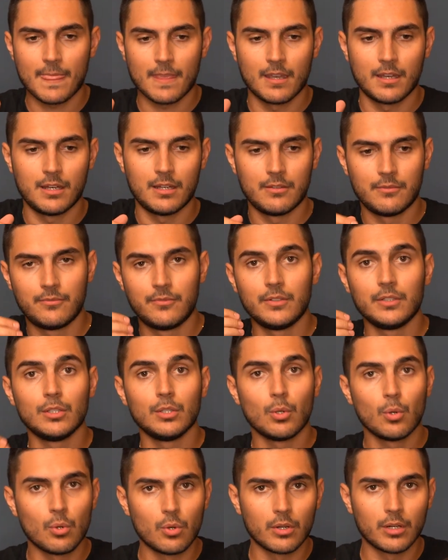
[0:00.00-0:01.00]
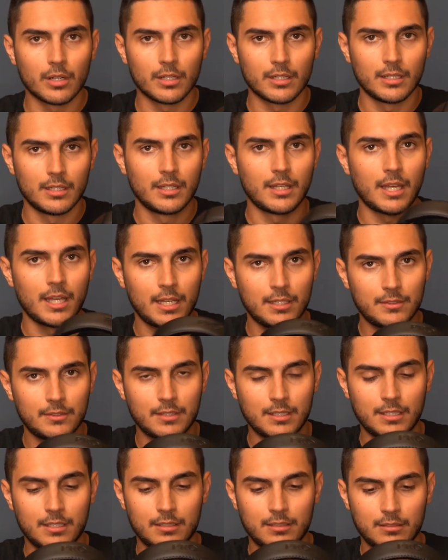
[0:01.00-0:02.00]
velour
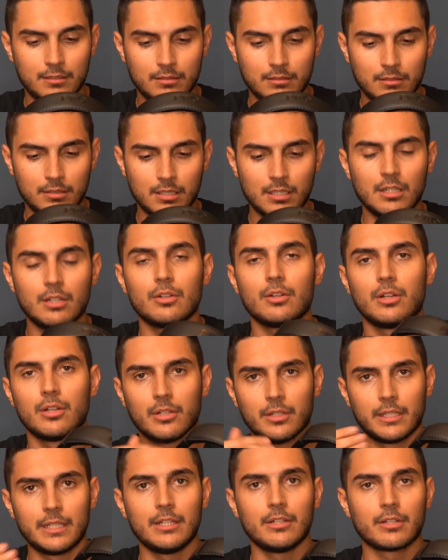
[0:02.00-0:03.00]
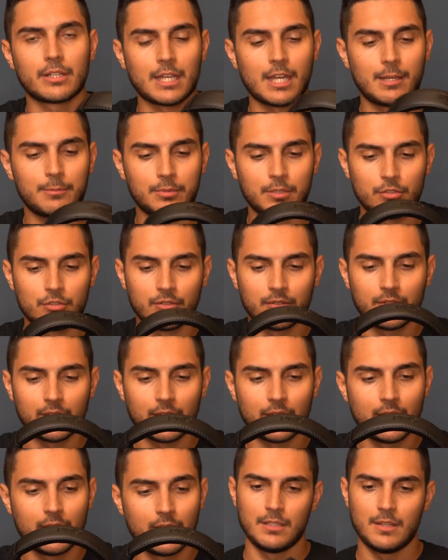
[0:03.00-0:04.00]
headset, or ear caps, I should
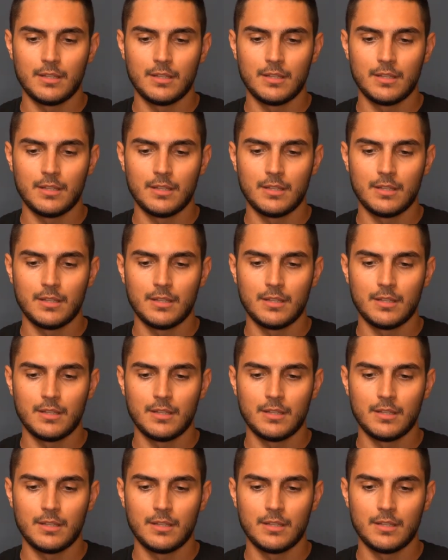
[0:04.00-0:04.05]
say.